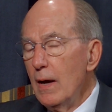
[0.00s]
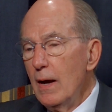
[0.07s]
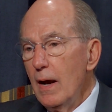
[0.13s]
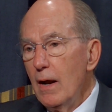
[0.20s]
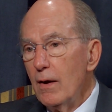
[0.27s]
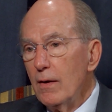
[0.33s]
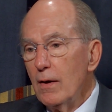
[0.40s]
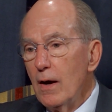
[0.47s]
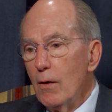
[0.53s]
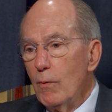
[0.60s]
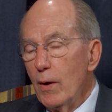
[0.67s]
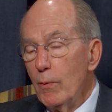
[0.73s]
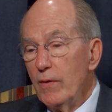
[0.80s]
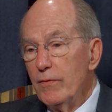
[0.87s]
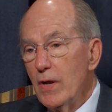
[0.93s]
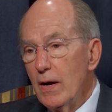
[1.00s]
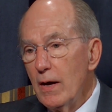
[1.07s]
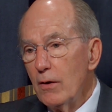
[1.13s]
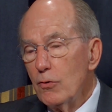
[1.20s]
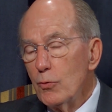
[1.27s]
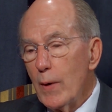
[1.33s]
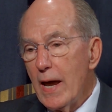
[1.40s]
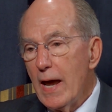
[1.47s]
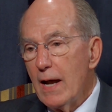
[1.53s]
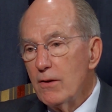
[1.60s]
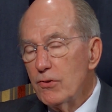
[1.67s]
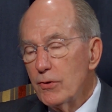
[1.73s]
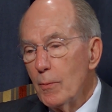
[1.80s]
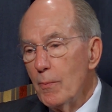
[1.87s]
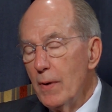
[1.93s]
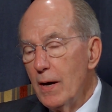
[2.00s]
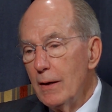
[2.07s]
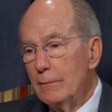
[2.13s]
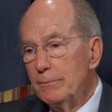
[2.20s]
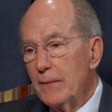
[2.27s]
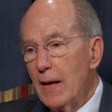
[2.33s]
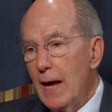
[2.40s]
And what we've done is we had some